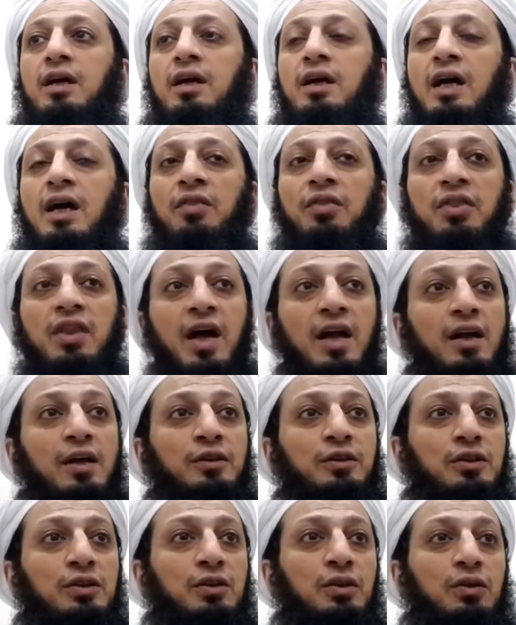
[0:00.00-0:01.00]
And that
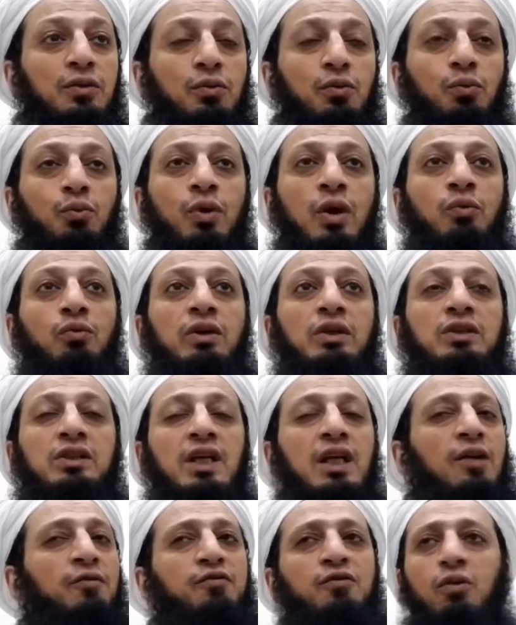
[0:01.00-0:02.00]
is when we
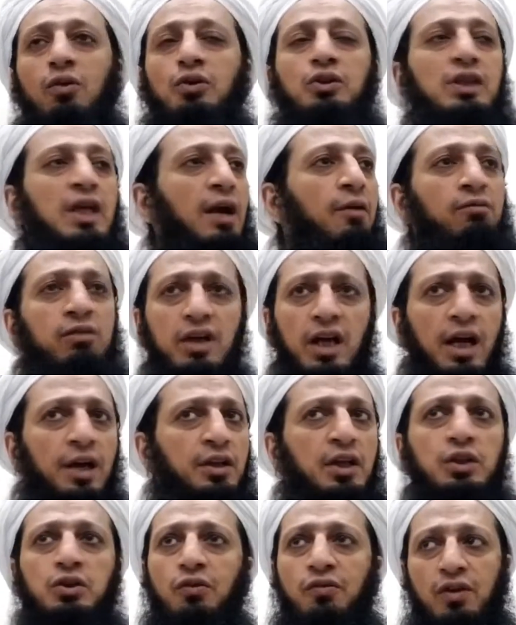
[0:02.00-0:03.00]
said, of course, every
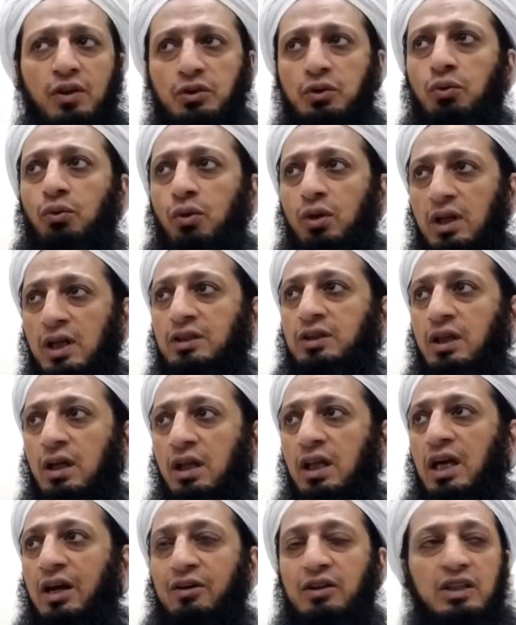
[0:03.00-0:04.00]
hadith of Rasulullah
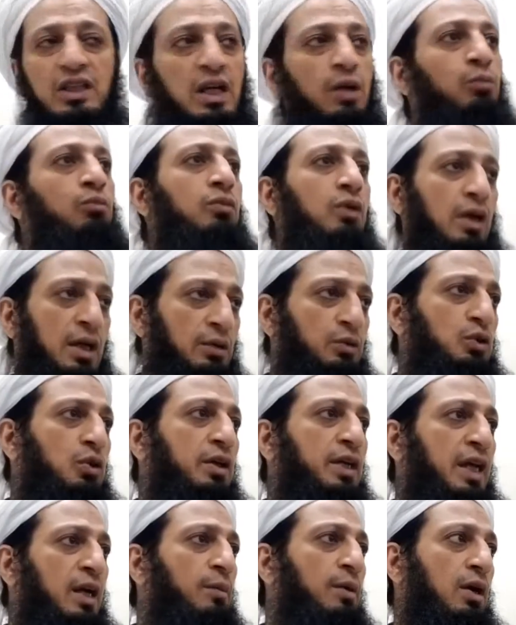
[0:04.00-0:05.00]
sallallahu alaihi wasallam, I'm
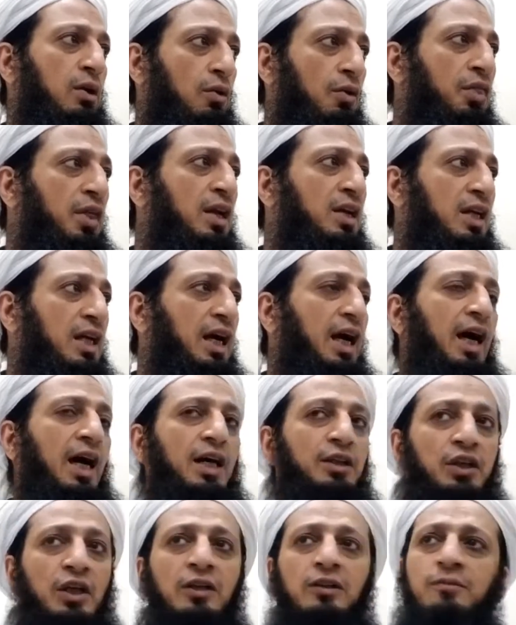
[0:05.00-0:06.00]
talking about authentic
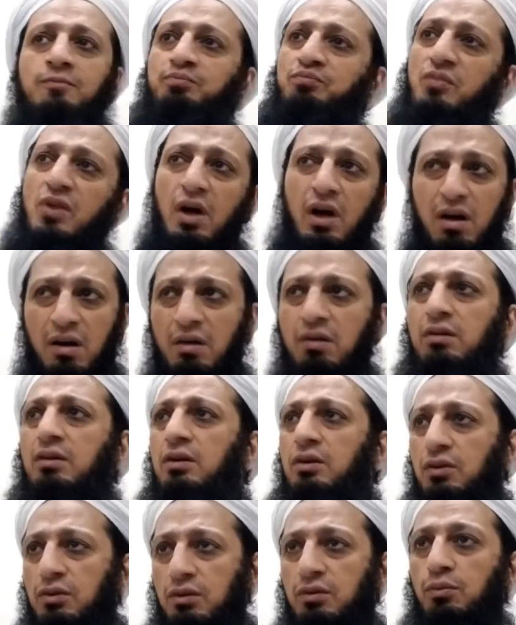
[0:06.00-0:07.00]
hadiths, are
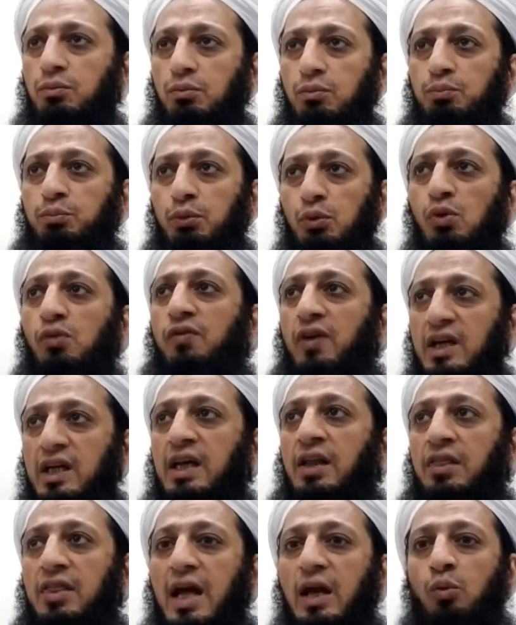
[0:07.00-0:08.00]
proven
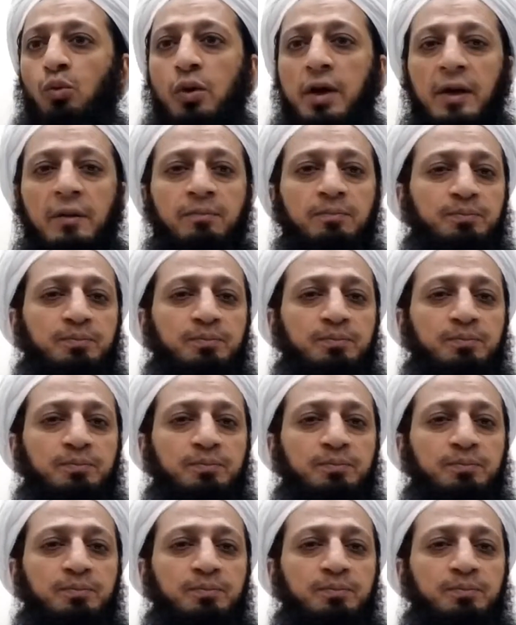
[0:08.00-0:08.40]
in that way.